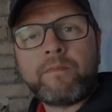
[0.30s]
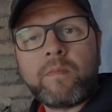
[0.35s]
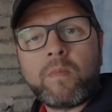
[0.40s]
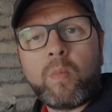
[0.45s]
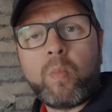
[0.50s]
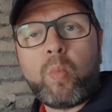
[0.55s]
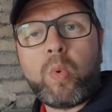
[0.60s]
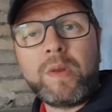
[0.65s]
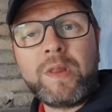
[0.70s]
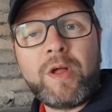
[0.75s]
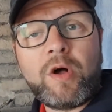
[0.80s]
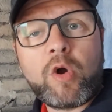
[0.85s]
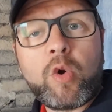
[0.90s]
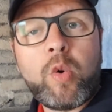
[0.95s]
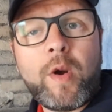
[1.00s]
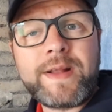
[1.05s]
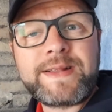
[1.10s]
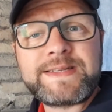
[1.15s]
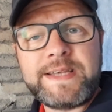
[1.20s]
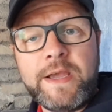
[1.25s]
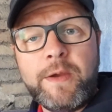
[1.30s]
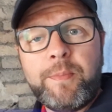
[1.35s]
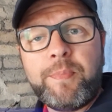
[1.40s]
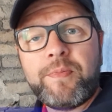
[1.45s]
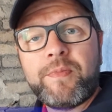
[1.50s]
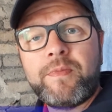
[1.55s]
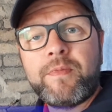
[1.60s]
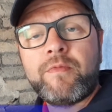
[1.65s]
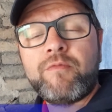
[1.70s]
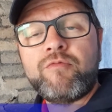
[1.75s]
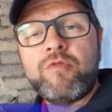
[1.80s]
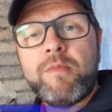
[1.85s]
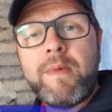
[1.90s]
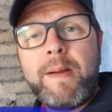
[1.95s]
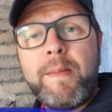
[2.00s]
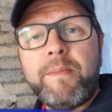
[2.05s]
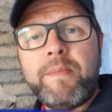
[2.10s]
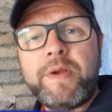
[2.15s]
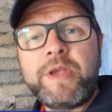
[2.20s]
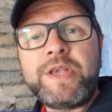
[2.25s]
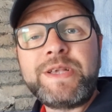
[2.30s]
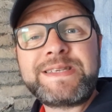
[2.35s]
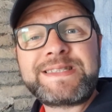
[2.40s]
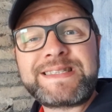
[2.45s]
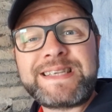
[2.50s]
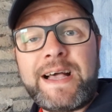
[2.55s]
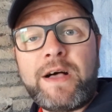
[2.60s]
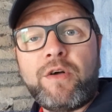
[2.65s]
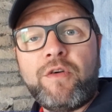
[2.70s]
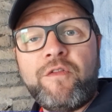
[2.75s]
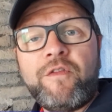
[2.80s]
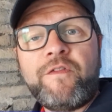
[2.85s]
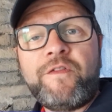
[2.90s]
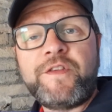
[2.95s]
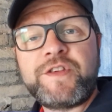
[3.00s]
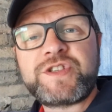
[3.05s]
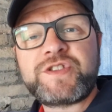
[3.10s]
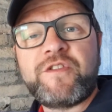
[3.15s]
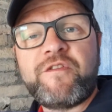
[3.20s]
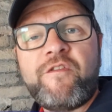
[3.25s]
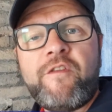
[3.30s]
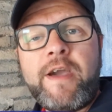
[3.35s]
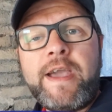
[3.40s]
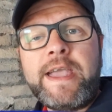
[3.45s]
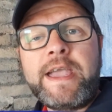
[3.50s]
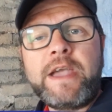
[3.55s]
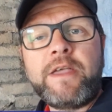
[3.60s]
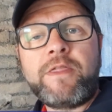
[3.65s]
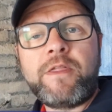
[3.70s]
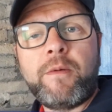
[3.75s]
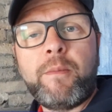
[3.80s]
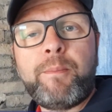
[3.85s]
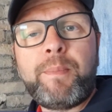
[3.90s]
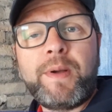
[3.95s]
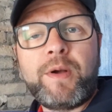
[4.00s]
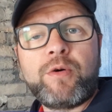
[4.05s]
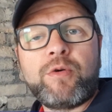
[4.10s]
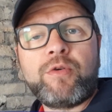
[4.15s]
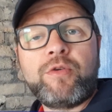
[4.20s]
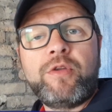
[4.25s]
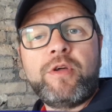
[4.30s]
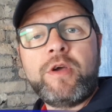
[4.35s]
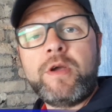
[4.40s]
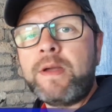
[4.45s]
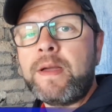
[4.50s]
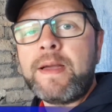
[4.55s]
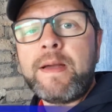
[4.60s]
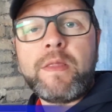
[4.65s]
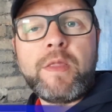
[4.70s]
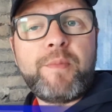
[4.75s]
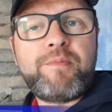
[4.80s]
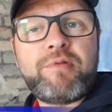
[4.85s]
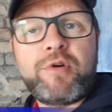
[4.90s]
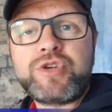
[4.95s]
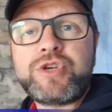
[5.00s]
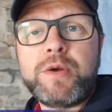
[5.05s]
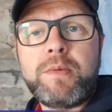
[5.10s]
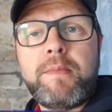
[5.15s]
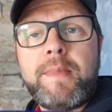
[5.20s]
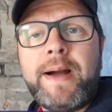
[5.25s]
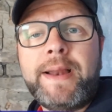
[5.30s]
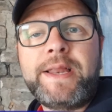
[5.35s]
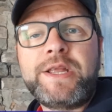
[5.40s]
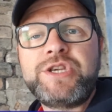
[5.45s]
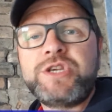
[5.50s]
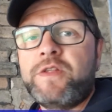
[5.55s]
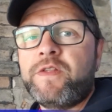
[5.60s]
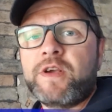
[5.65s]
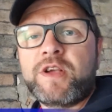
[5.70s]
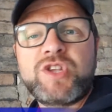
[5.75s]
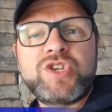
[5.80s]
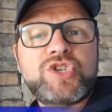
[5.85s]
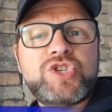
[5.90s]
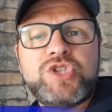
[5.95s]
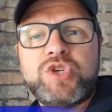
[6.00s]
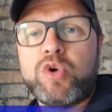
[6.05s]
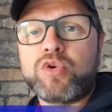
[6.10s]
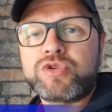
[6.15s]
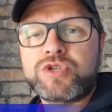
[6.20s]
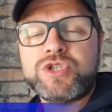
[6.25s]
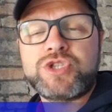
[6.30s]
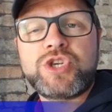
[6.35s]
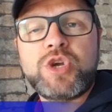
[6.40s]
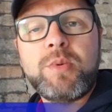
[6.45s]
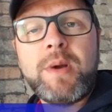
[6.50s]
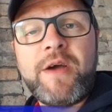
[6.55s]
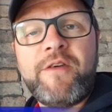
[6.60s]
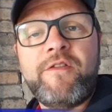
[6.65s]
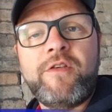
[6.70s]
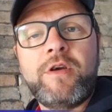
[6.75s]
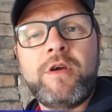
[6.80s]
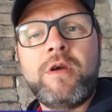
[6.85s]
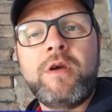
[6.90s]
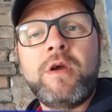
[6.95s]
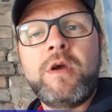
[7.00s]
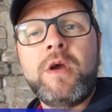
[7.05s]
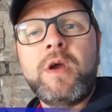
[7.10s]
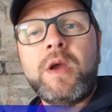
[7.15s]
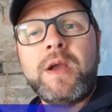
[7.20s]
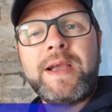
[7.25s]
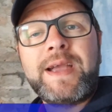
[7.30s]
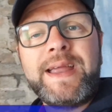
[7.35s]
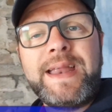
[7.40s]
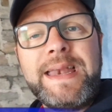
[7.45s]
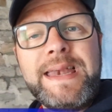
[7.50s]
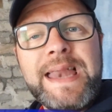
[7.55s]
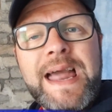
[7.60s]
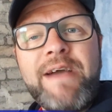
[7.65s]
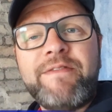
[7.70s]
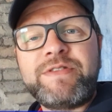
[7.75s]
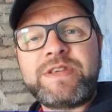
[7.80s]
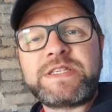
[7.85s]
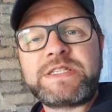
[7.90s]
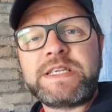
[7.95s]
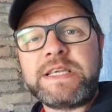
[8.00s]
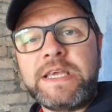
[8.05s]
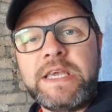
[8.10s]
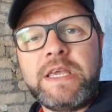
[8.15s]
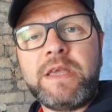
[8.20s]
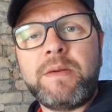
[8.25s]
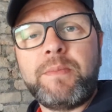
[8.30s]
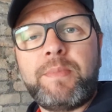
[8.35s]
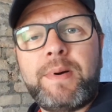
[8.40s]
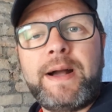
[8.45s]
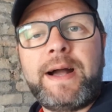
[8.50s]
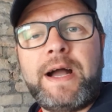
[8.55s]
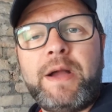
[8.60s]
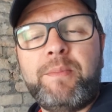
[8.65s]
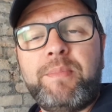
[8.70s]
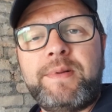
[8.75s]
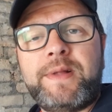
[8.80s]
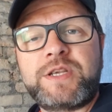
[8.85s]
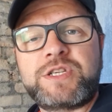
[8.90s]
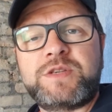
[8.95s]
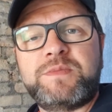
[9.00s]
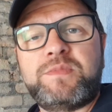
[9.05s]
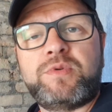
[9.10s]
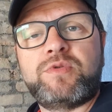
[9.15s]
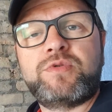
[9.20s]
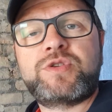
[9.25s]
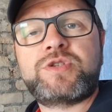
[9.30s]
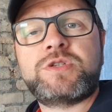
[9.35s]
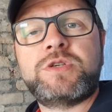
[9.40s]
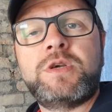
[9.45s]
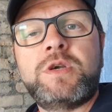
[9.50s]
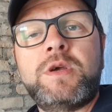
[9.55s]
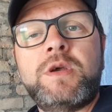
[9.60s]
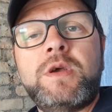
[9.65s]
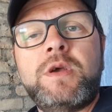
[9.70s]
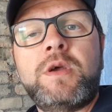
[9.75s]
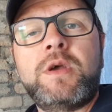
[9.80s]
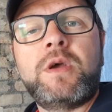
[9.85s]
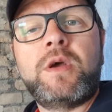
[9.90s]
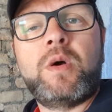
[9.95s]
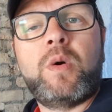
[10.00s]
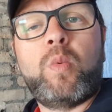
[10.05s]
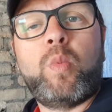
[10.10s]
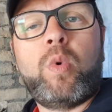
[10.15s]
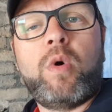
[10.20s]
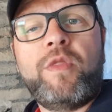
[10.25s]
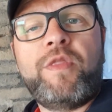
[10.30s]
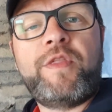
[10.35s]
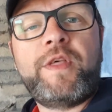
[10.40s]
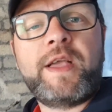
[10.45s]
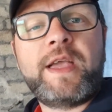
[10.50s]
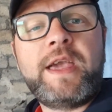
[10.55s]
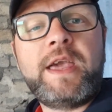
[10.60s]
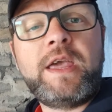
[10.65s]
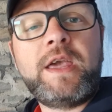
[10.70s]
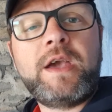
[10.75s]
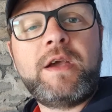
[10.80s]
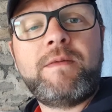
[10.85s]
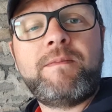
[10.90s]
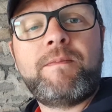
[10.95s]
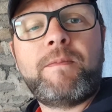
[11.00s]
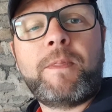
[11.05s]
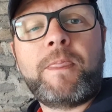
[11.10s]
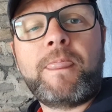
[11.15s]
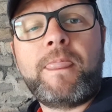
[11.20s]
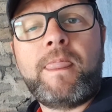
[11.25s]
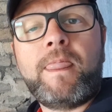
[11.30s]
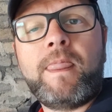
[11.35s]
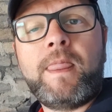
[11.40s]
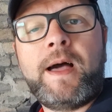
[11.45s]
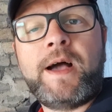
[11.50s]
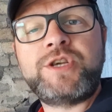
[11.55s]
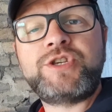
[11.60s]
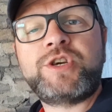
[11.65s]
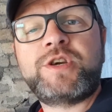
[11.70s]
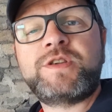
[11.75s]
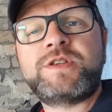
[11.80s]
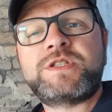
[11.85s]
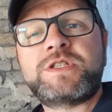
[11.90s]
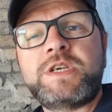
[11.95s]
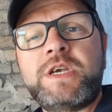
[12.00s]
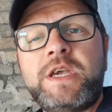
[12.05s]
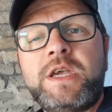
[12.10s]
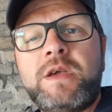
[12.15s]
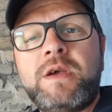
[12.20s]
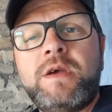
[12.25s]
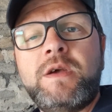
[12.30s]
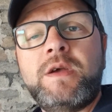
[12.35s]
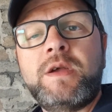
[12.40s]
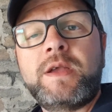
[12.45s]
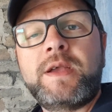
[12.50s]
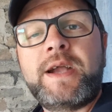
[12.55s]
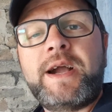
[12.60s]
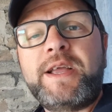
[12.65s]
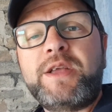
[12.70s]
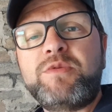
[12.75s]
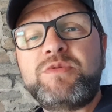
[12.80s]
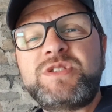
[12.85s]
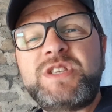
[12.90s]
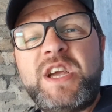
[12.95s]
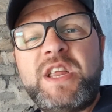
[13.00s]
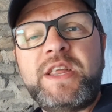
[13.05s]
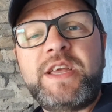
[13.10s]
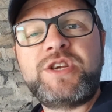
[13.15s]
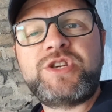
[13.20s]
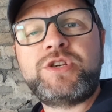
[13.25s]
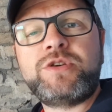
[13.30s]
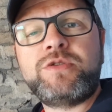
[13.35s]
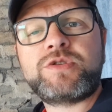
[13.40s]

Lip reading: One little quick tip. Remember, yourself, the surveyor, the builder, the project manager, the consultant, whoever, can never see behind plasterboards. One thing here, as you can see, can you see any issues?